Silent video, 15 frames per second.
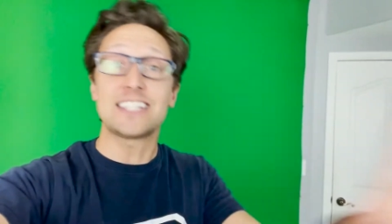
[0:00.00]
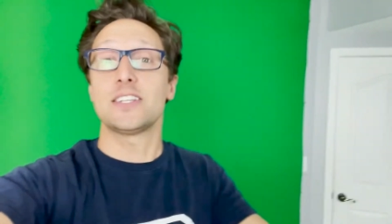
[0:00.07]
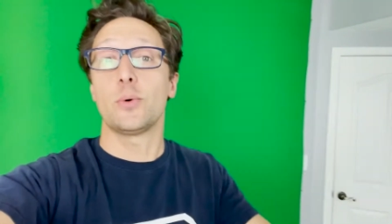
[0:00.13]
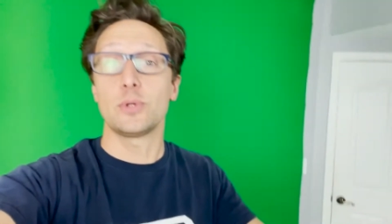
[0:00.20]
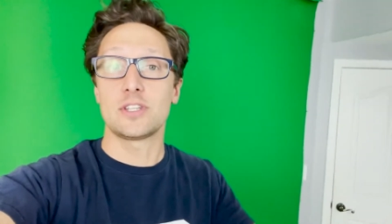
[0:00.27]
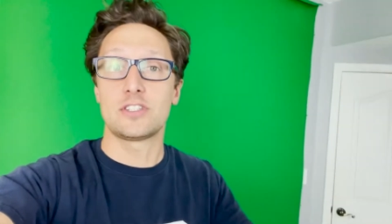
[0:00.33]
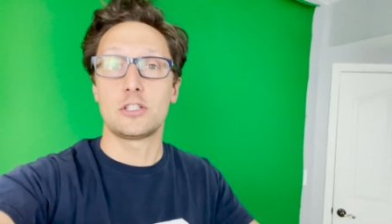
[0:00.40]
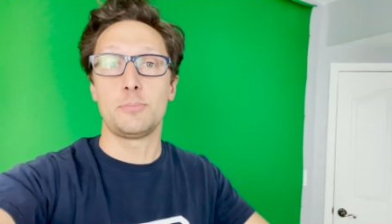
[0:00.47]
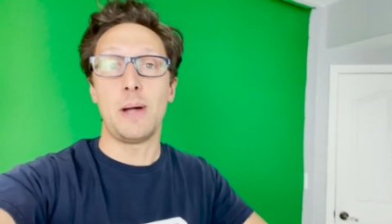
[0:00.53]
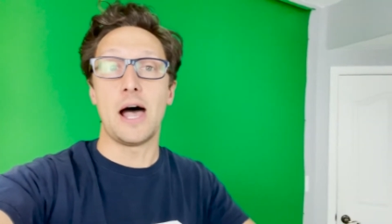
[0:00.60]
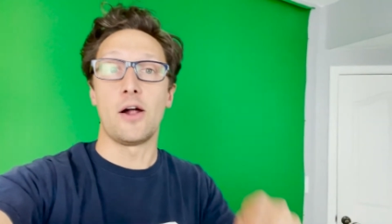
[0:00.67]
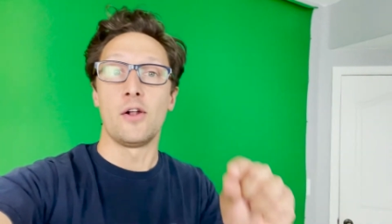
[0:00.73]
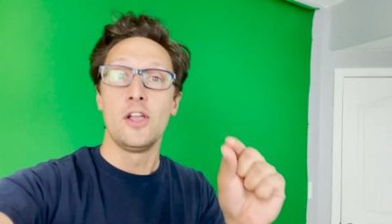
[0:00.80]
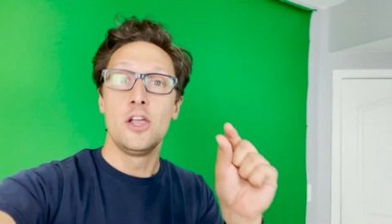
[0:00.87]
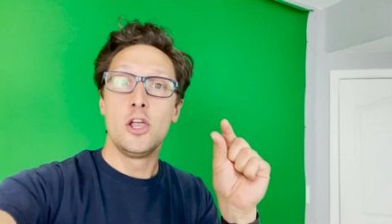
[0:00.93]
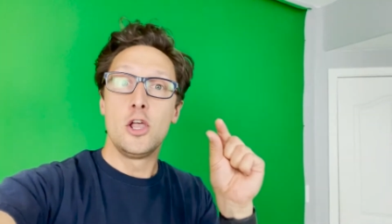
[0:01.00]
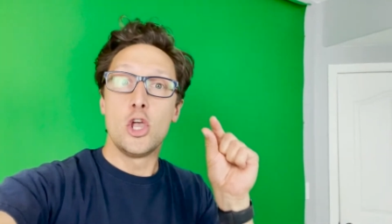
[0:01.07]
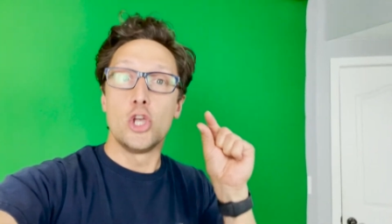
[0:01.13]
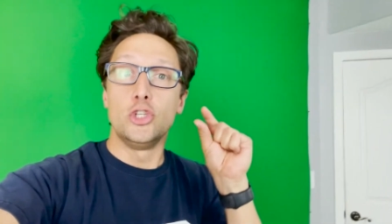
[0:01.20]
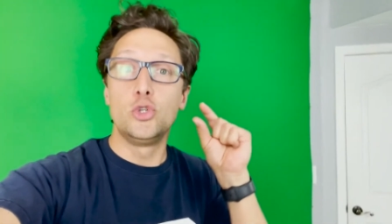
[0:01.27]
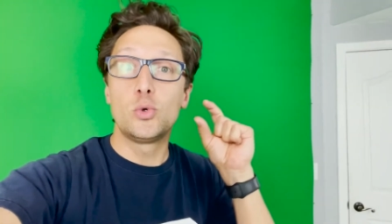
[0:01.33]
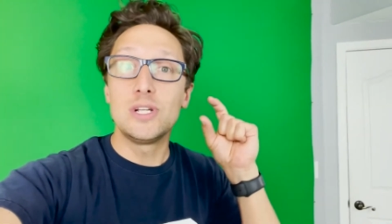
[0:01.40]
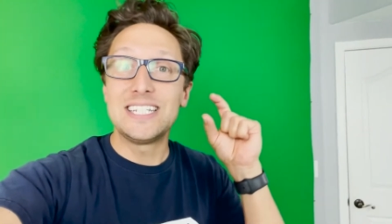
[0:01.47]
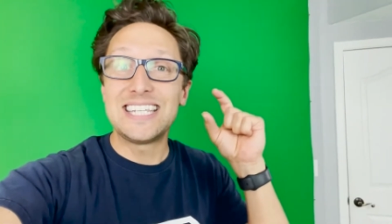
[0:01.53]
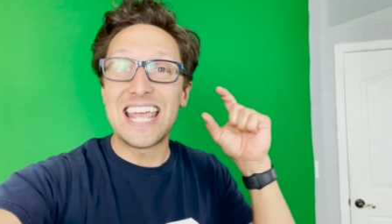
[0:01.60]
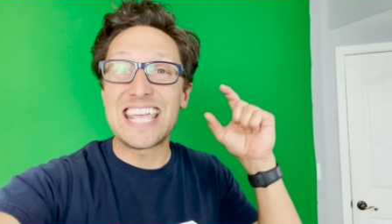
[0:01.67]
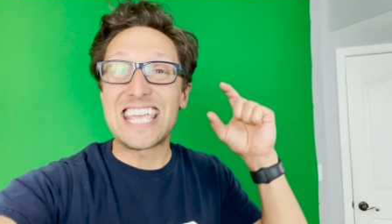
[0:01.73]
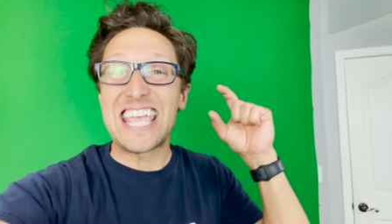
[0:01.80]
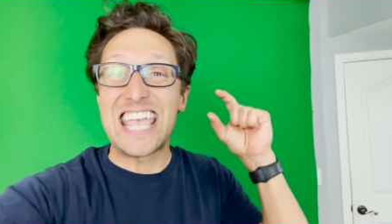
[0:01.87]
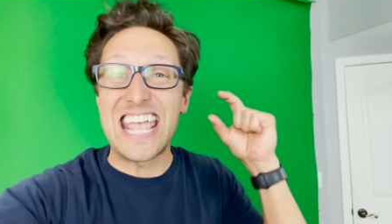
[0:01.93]
not what this is about. You can
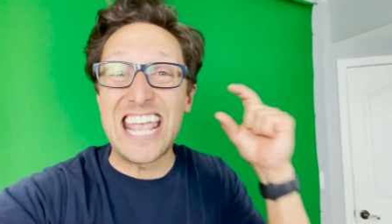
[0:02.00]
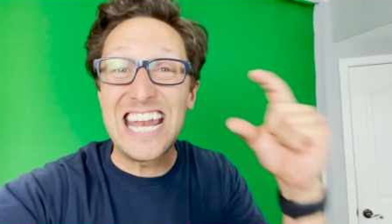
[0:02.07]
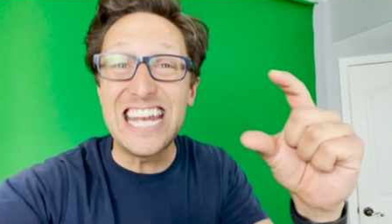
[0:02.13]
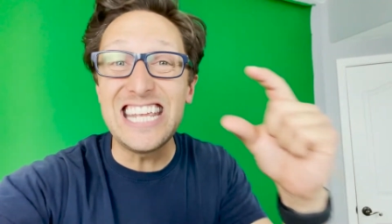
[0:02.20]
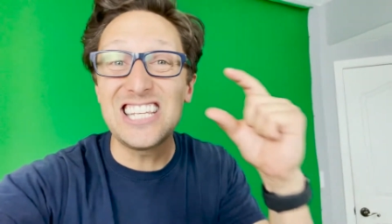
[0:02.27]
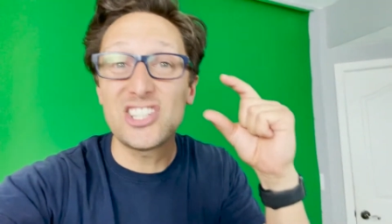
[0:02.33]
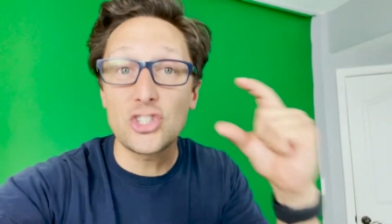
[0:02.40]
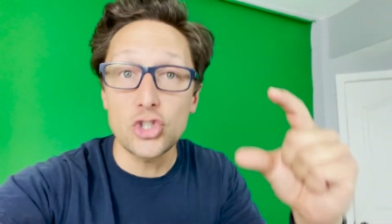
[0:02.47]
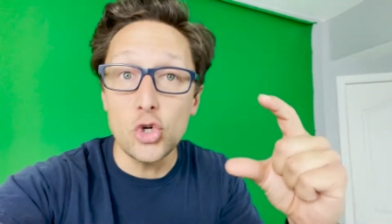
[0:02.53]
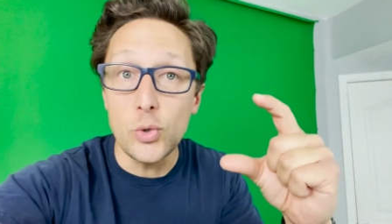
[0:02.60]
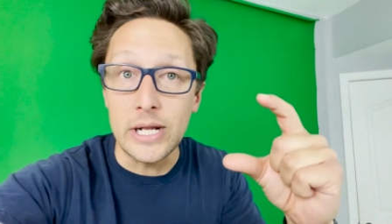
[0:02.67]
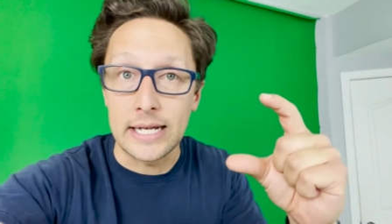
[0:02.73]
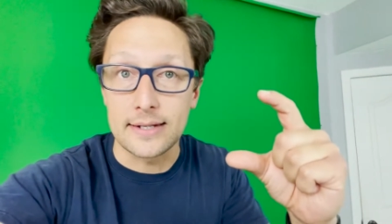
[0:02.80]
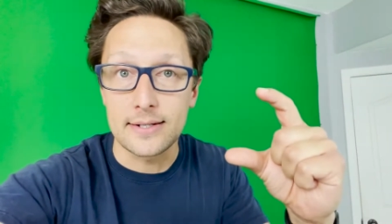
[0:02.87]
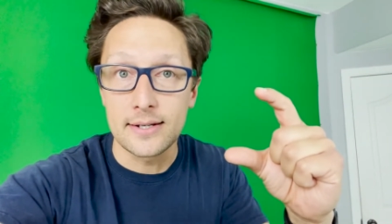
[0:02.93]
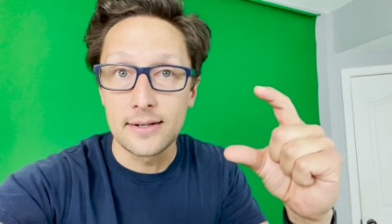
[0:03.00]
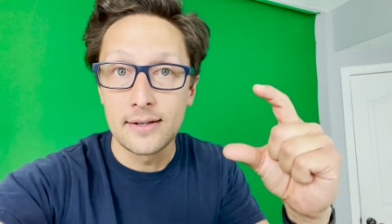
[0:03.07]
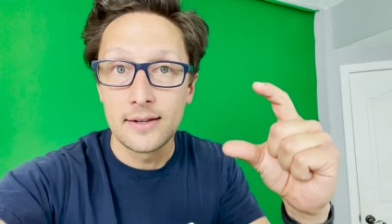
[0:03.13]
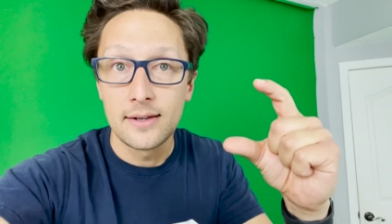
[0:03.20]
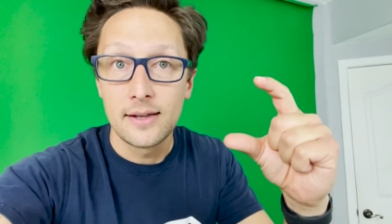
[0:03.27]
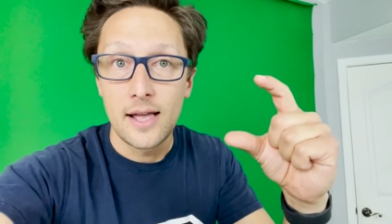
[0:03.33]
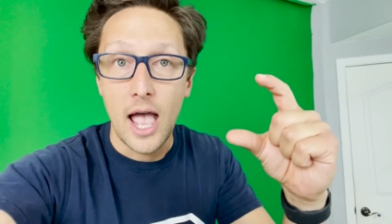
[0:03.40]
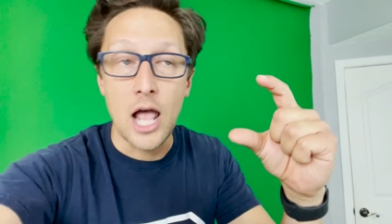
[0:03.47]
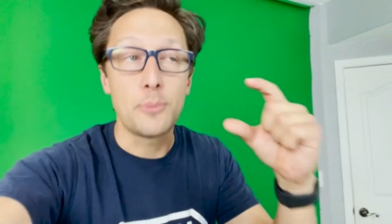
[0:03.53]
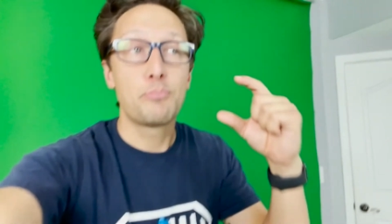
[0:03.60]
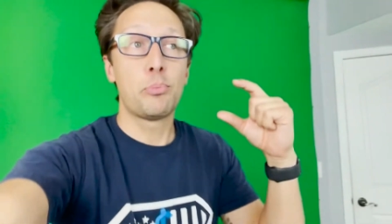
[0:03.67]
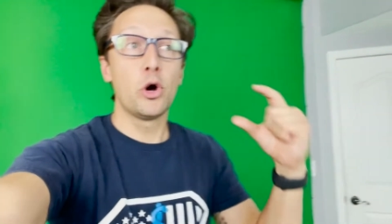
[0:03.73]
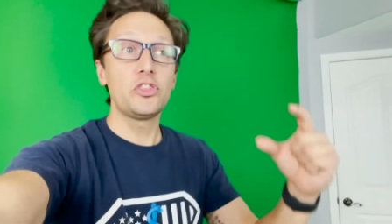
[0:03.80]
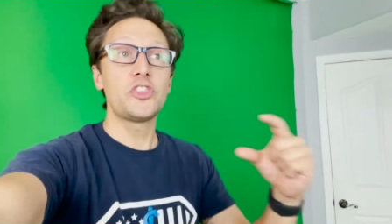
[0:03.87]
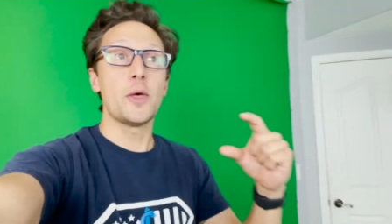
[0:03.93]
take any student and
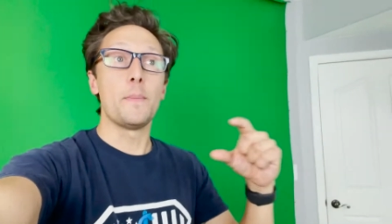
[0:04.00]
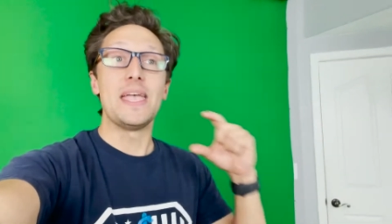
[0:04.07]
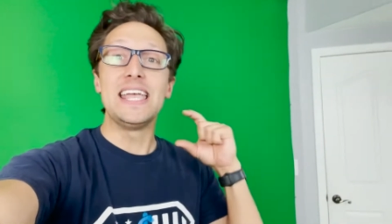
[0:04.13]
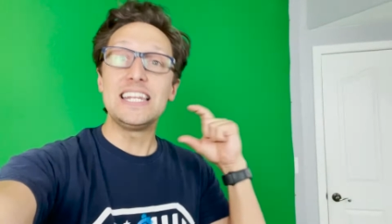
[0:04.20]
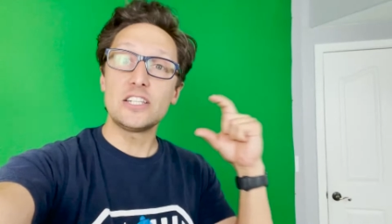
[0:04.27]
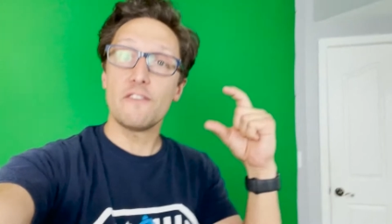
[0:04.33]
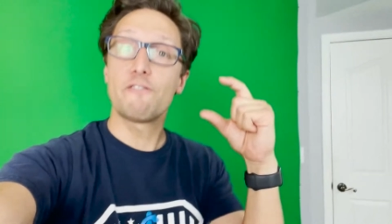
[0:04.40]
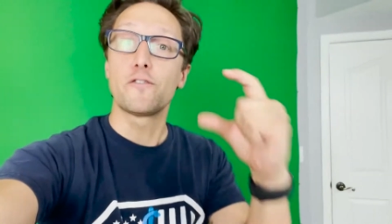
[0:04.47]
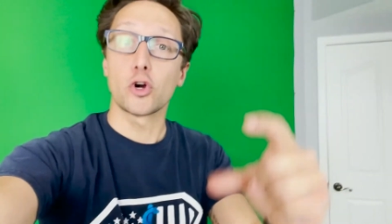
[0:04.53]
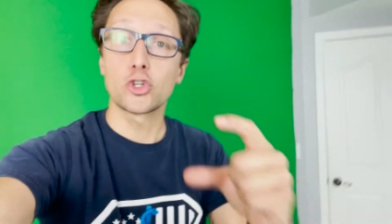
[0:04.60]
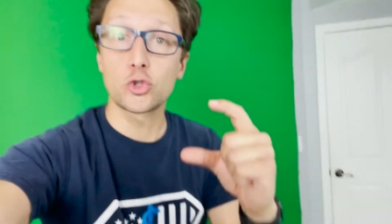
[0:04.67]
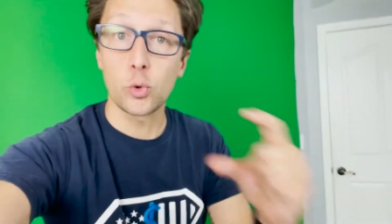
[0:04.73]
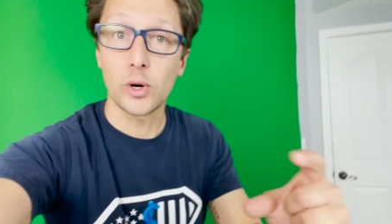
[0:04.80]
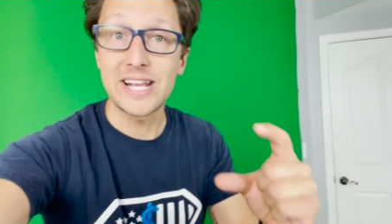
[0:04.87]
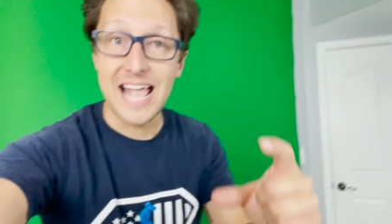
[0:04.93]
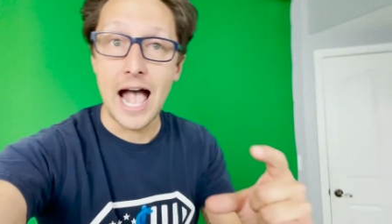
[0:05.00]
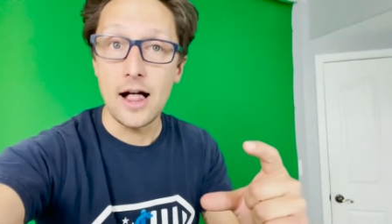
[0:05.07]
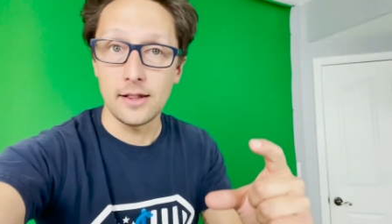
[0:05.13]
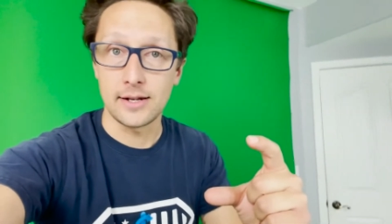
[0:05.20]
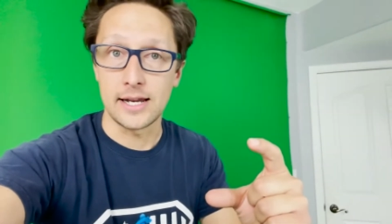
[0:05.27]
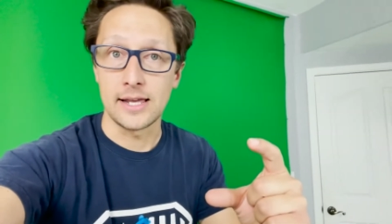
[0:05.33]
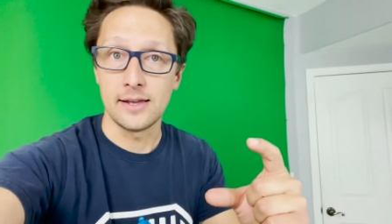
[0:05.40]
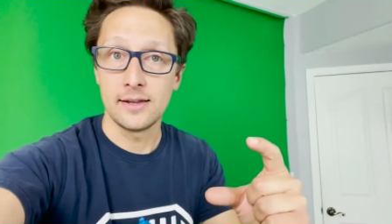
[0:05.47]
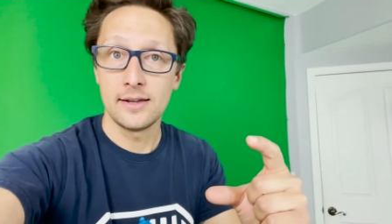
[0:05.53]
put them into virtual reality,